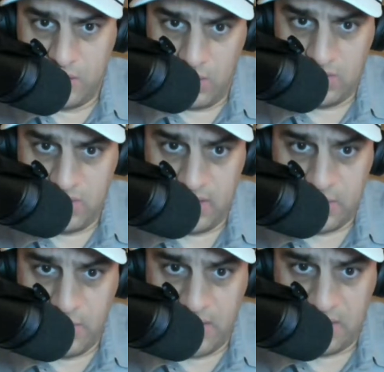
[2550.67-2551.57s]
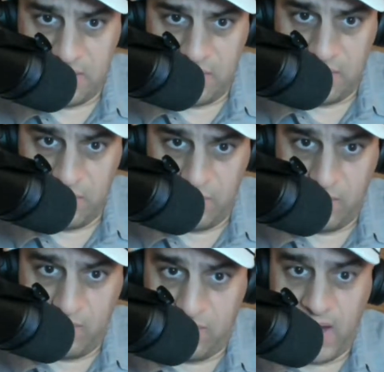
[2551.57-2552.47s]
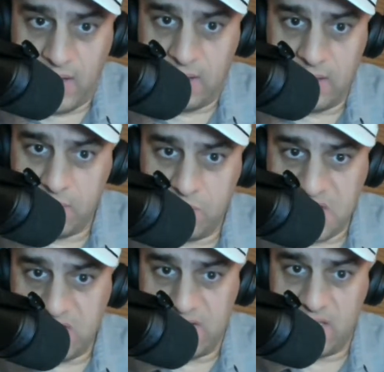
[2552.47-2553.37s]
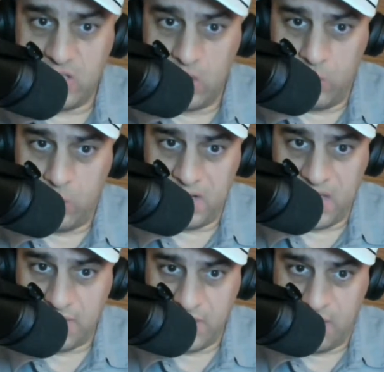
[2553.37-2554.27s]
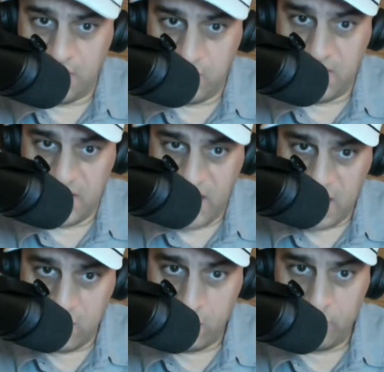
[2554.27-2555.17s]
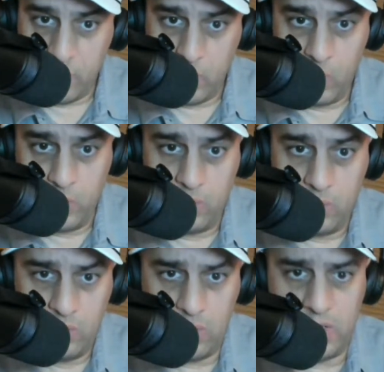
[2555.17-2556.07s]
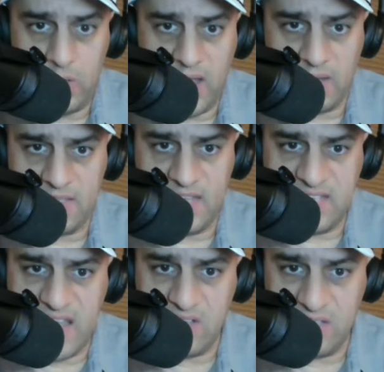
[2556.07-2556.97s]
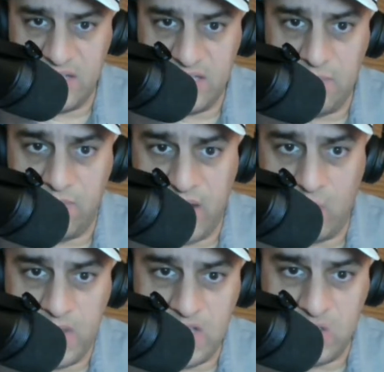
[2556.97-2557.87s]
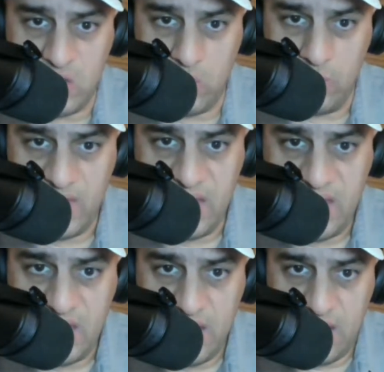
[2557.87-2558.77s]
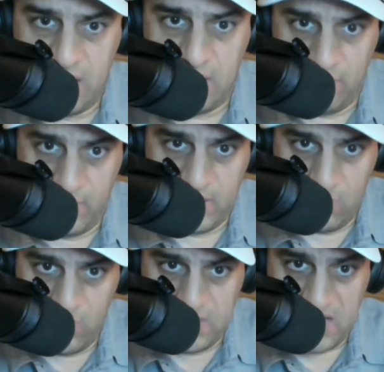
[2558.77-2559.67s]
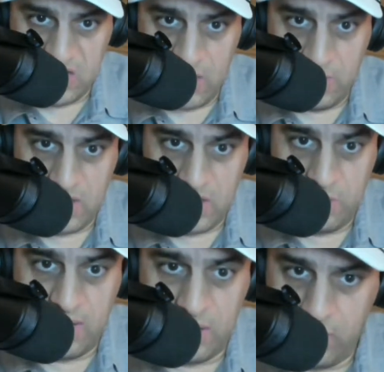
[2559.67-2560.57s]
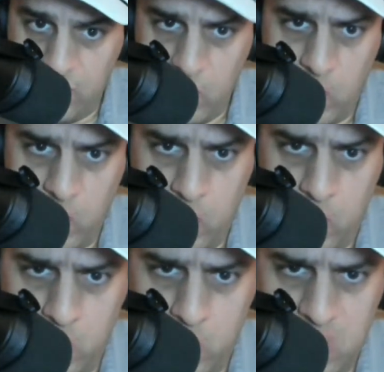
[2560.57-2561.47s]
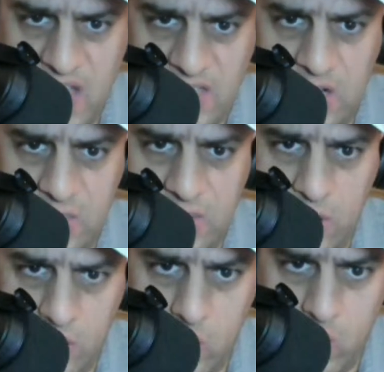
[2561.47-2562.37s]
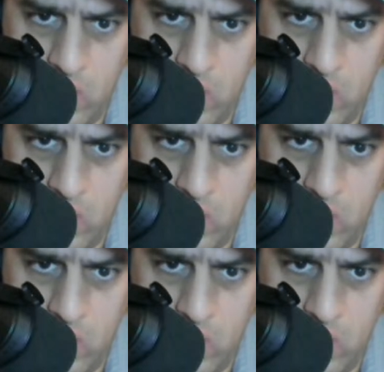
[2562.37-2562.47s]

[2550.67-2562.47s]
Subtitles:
Closer than expected fight. Basically, Laporte gave Chavez all he can handle. Julio had to dig down, dig deep, find ways to retain his championship in a not talked about